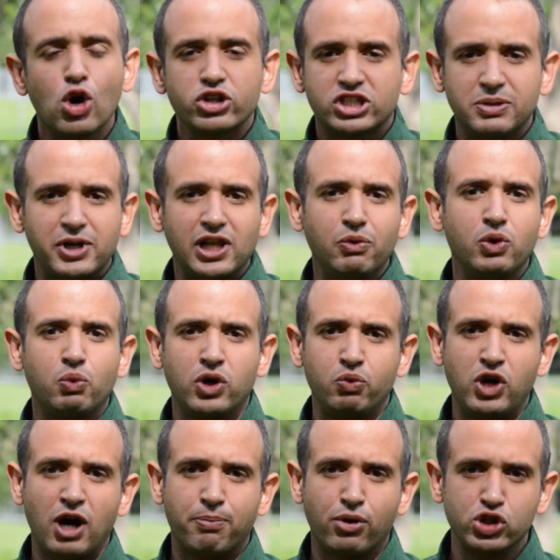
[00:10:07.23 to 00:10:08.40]
Typically, when we
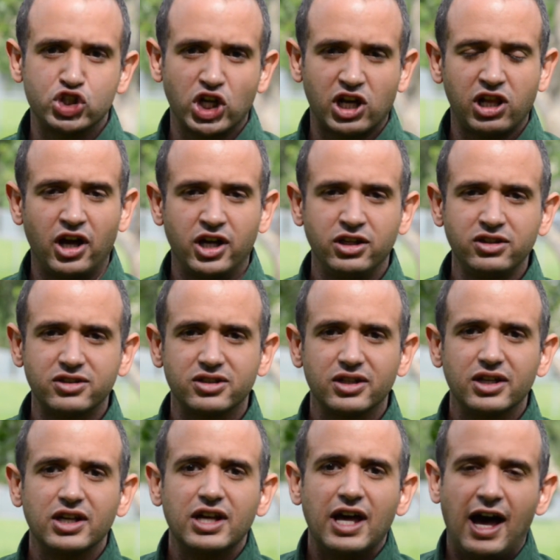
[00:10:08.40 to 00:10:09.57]
approach a client
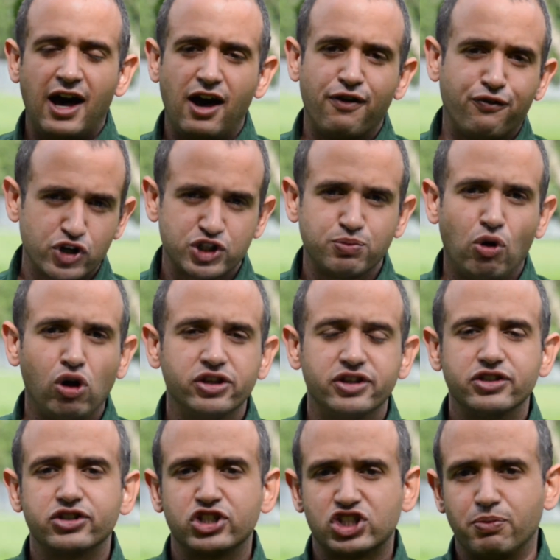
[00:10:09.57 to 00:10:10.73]
for small
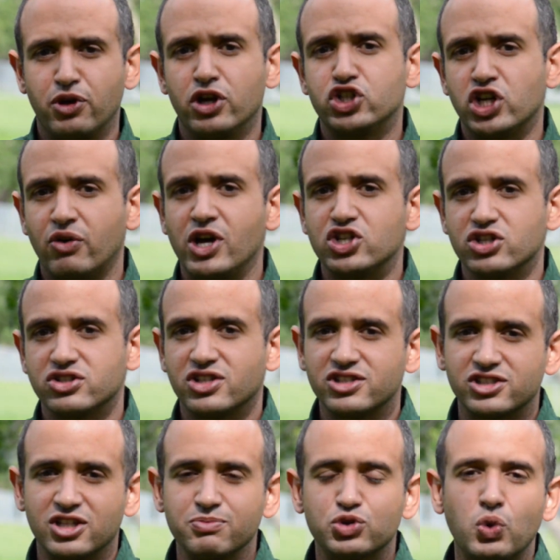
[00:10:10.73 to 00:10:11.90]
distributed generation
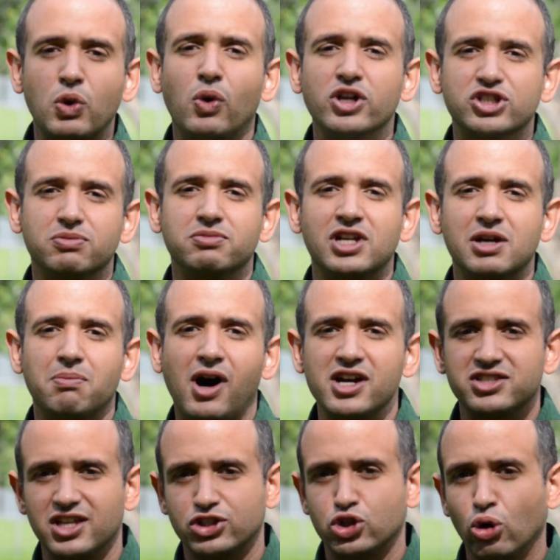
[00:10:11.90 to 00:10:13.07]
systems, we want to minimize
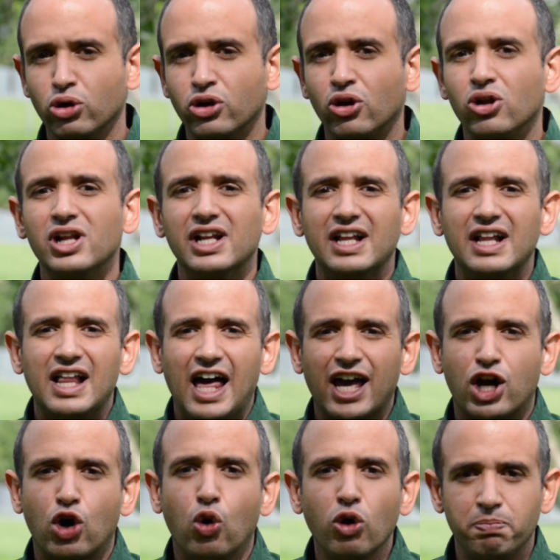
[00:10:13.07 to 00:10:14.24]
the total
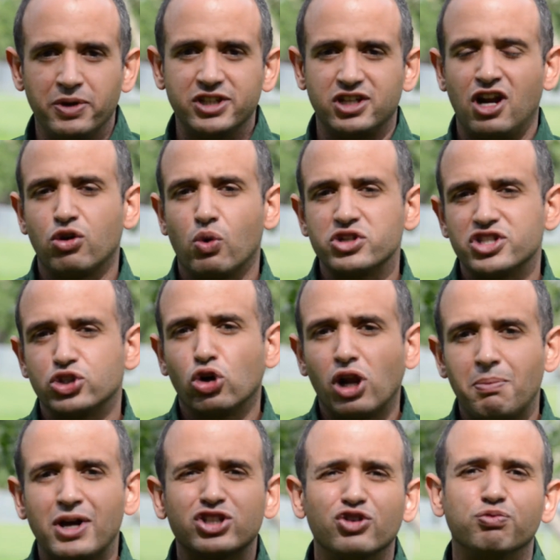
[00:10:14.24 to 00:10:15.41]
equipment, in other words, the total
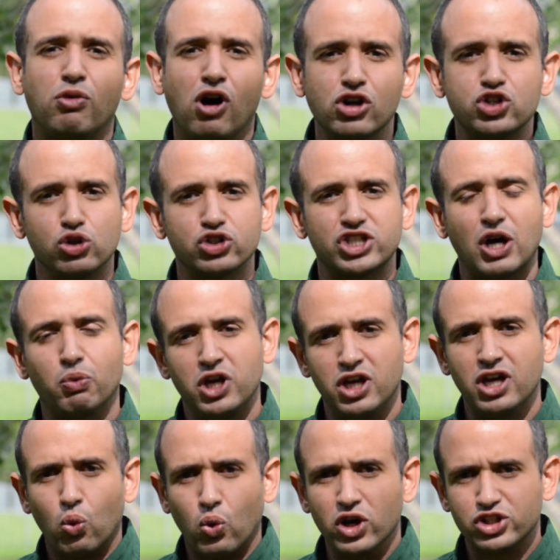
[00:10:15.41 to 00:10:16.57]
amount of modules that we
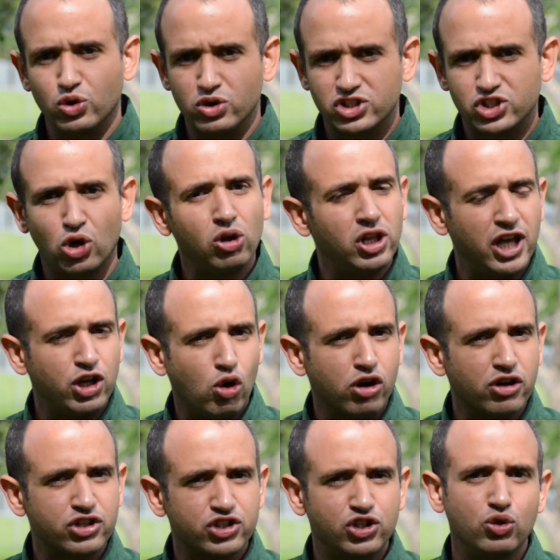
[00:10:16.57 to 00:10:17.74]
want to install in
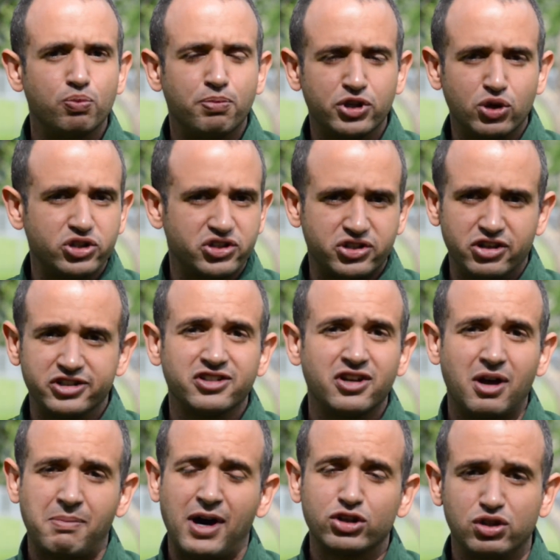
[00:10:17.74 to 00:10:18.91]
order to produce a certain
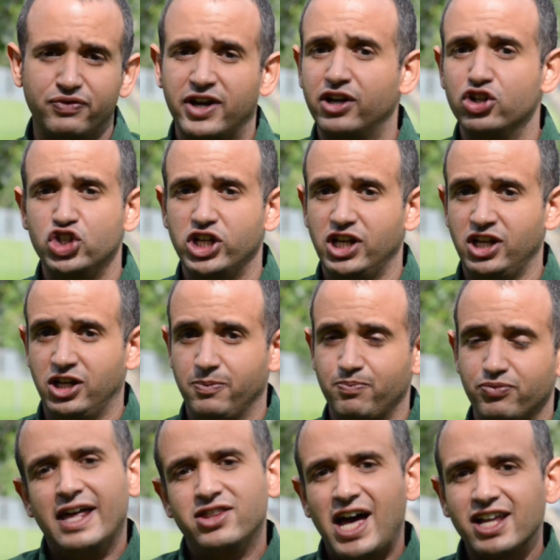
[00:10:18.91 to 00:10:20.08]
amount of energy E.
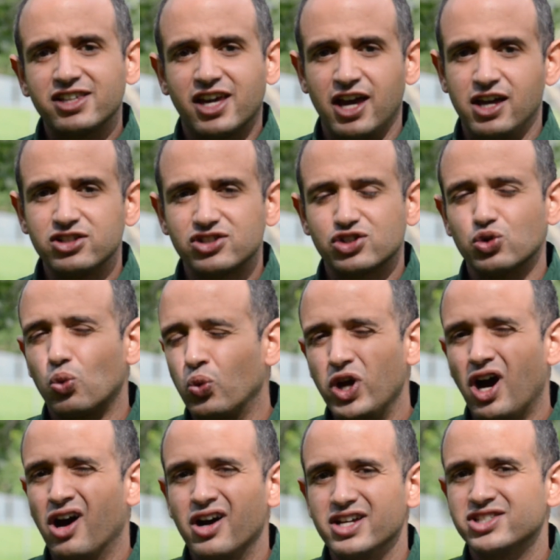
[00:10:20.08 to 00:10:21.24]
In that case, we
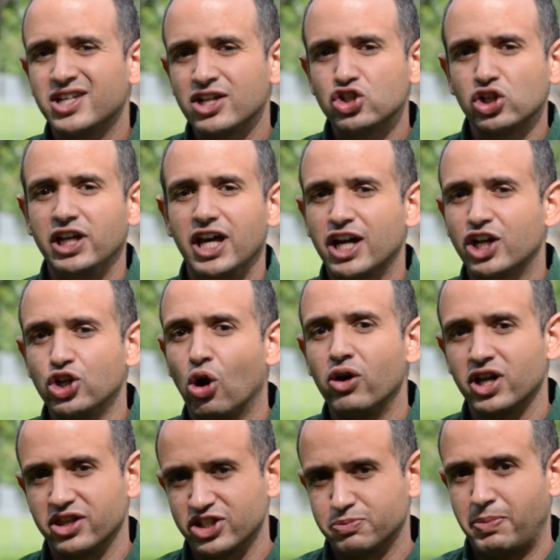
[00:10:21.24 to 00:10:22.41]
are essentially
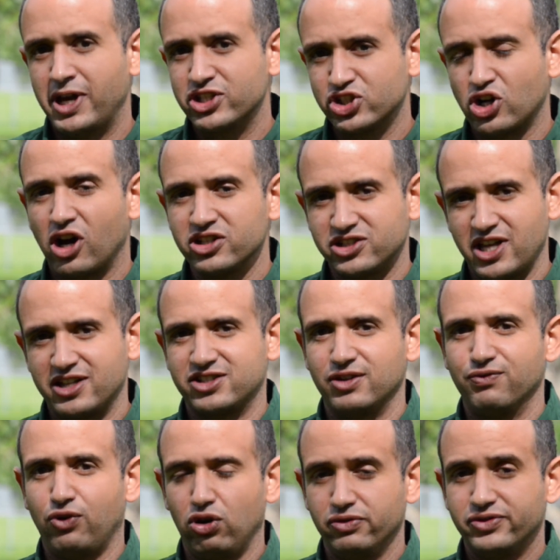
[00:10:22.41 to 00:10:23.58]
ignoring the space cost that's
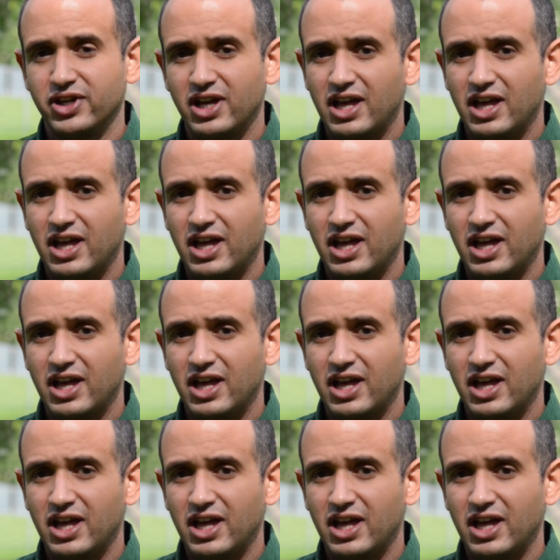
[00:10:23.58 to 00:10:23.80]
involved.